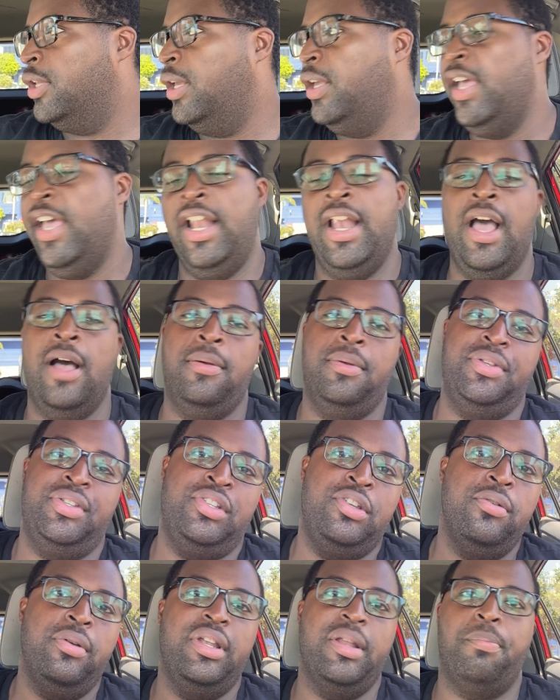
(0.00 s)
And I was
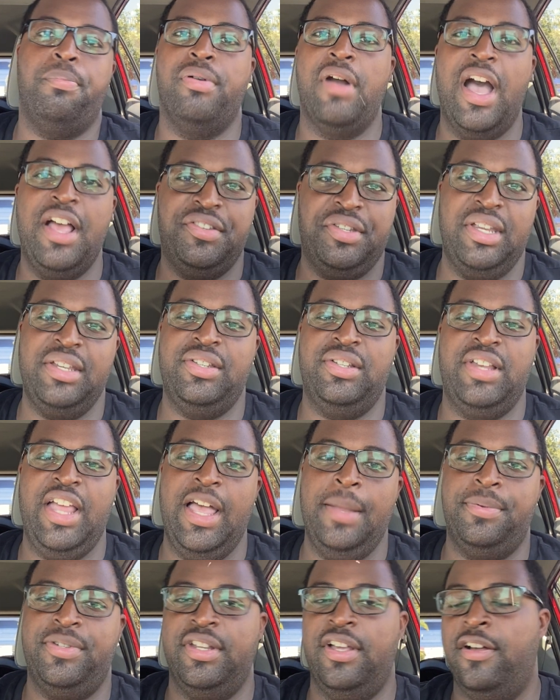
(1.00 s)
doing the process
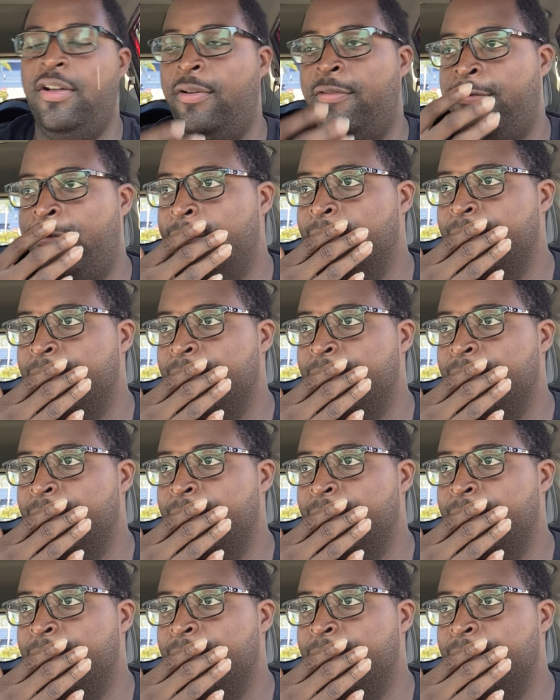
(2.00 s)
steps of